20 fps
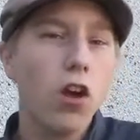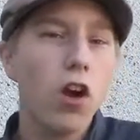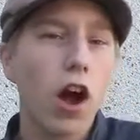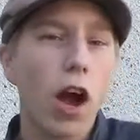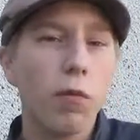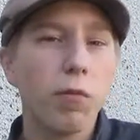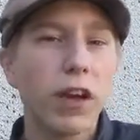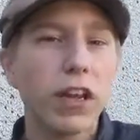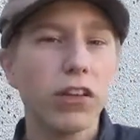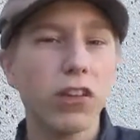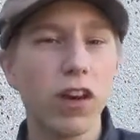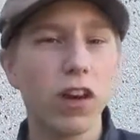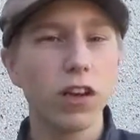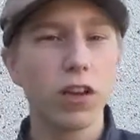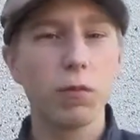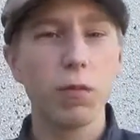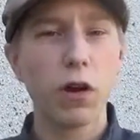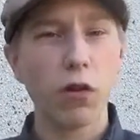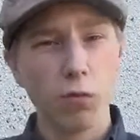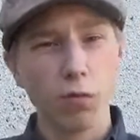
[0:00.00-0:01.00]
I might talk
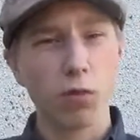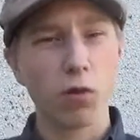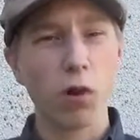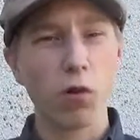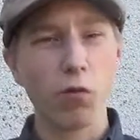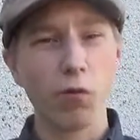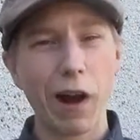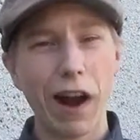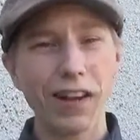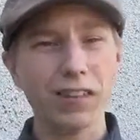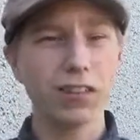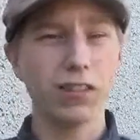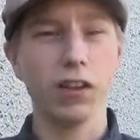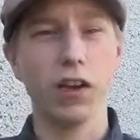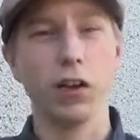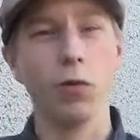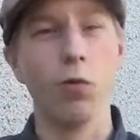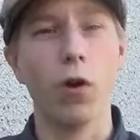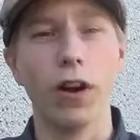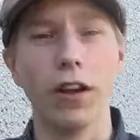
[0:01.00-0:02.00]
about pro
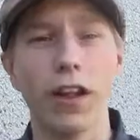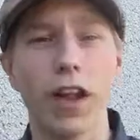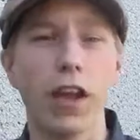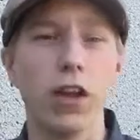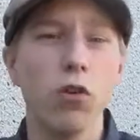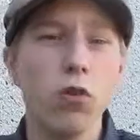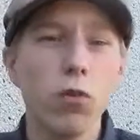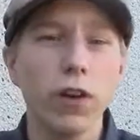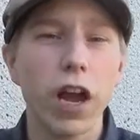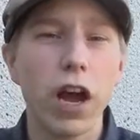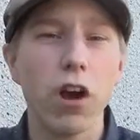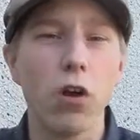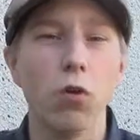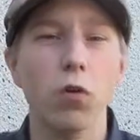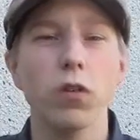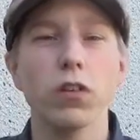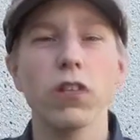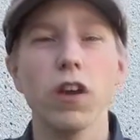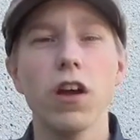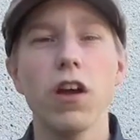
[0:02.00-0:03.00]
wrestling one day. Who
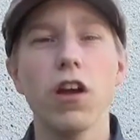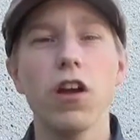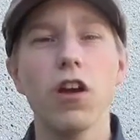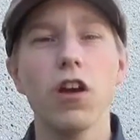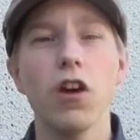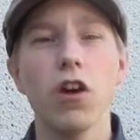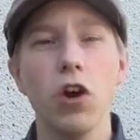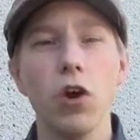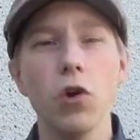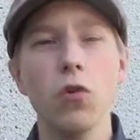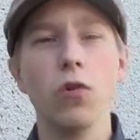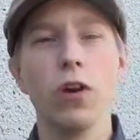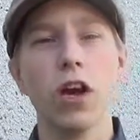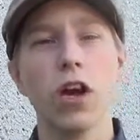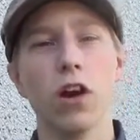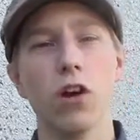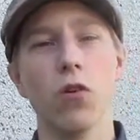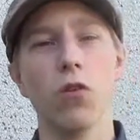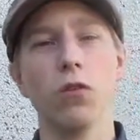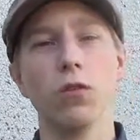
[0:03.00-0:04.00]
knows? Who
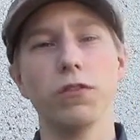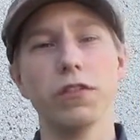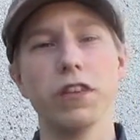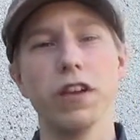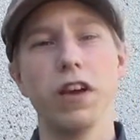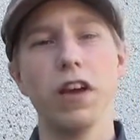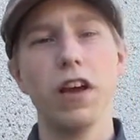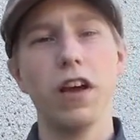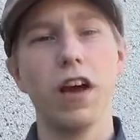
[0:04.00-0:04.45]
knows?